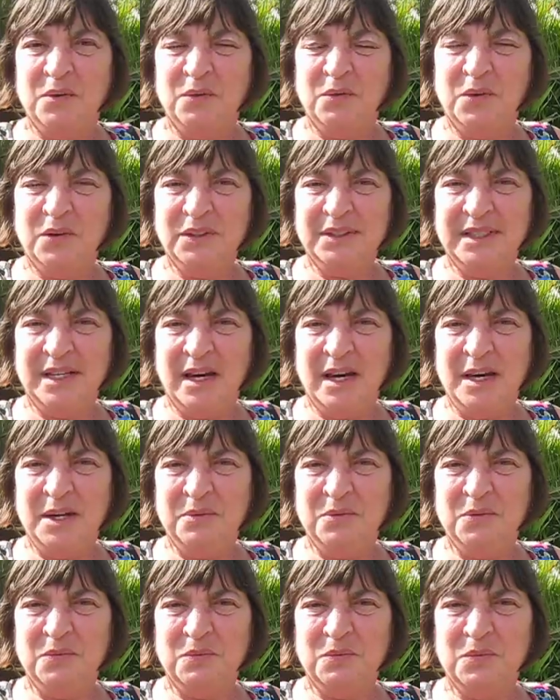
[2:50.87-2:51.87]
what I
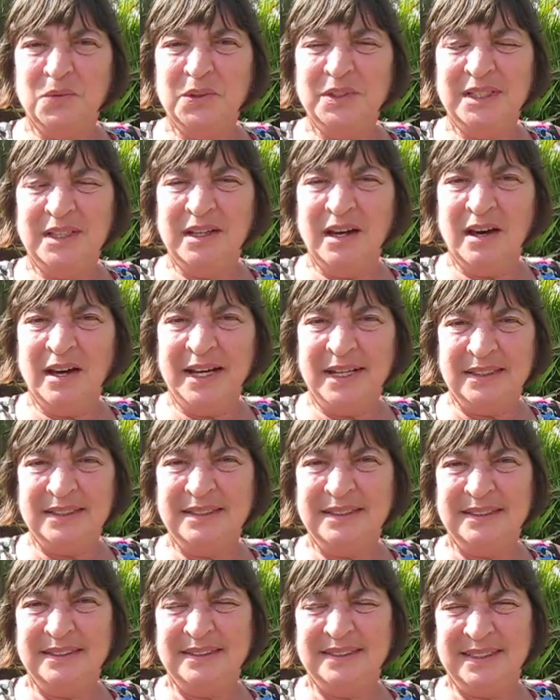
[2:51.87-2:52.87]
would like
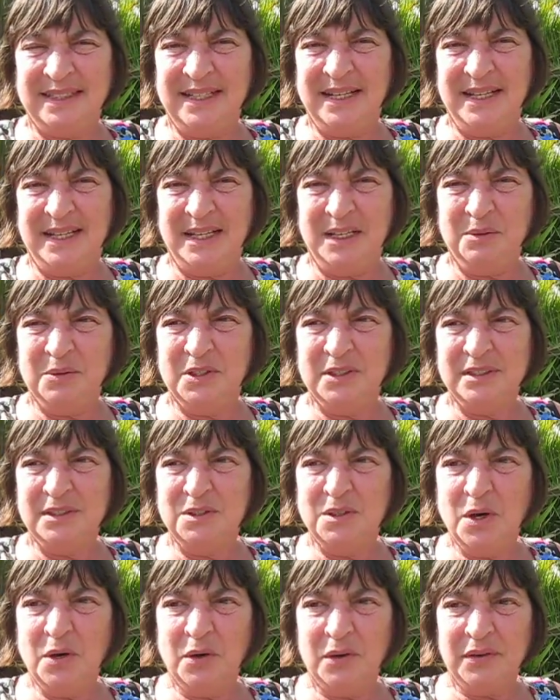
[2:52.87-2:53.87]
to see was
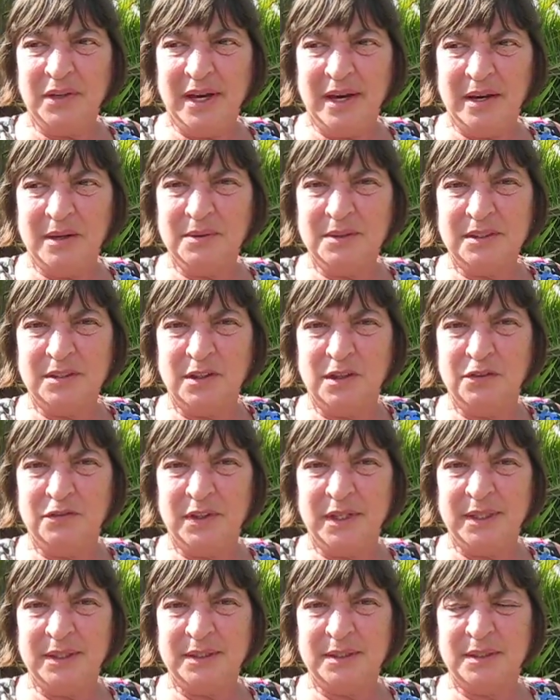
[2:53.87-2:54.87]
not the health
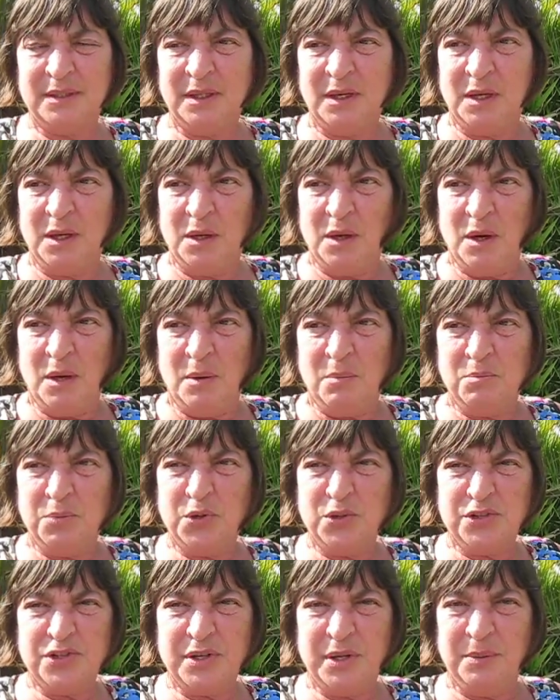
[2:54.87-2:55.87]
service
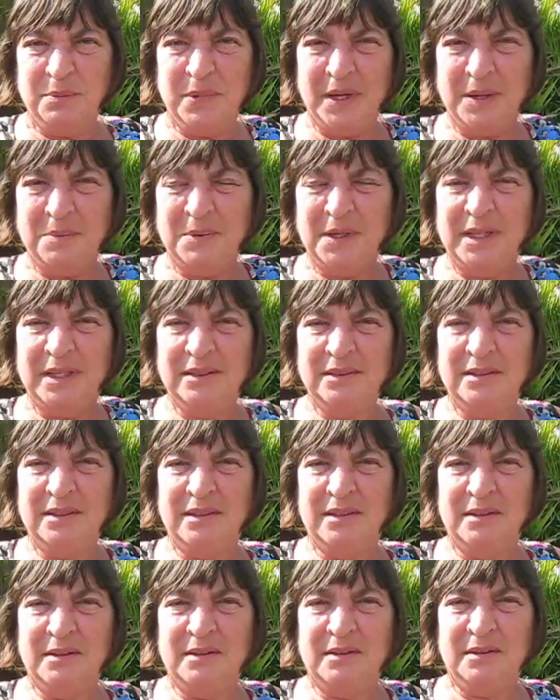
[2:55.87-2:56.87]
pushing people into
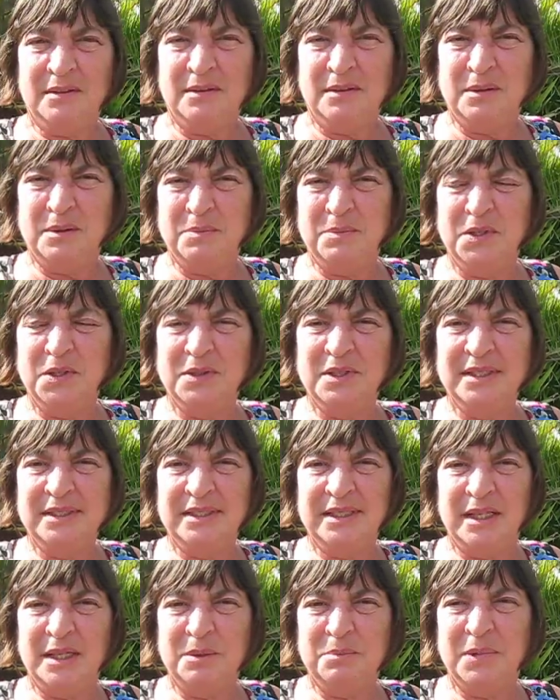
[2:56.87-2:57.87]
the
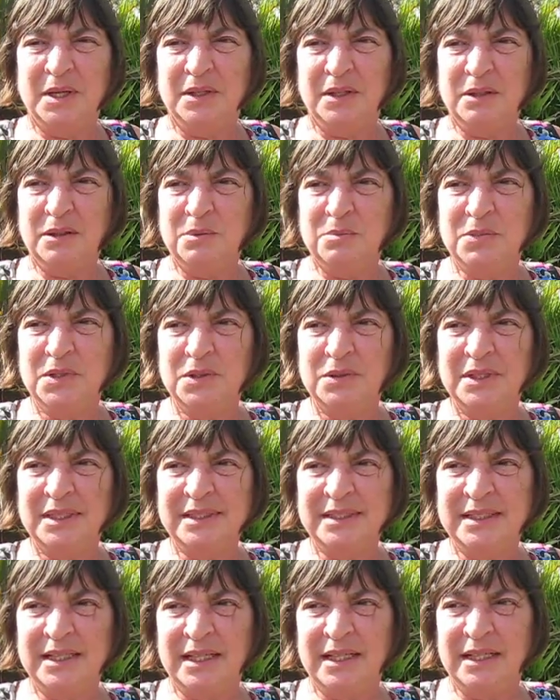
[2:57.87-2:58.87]
community, but the
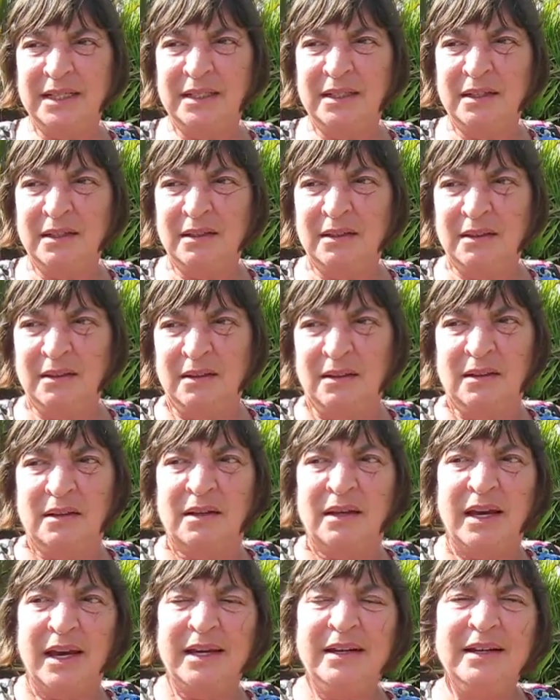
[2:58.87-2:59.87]
community
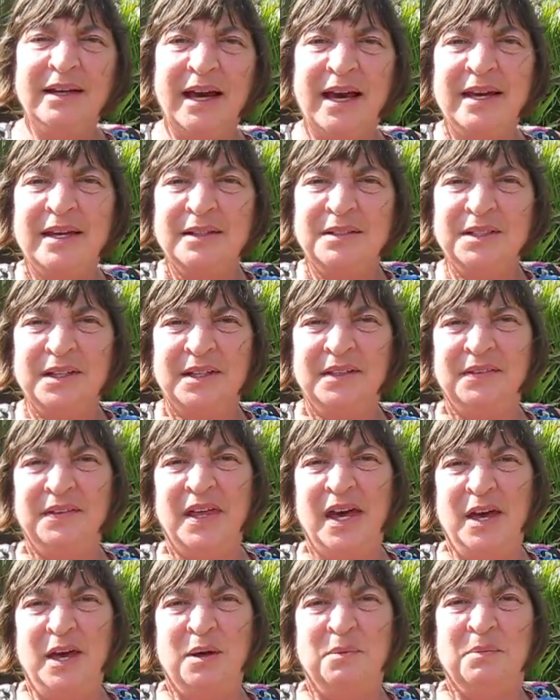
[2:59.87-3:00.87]
engaging
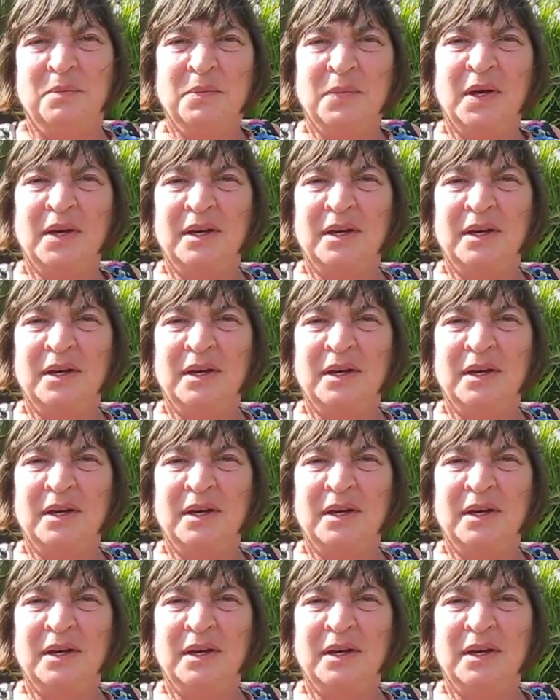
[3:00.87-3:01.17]
them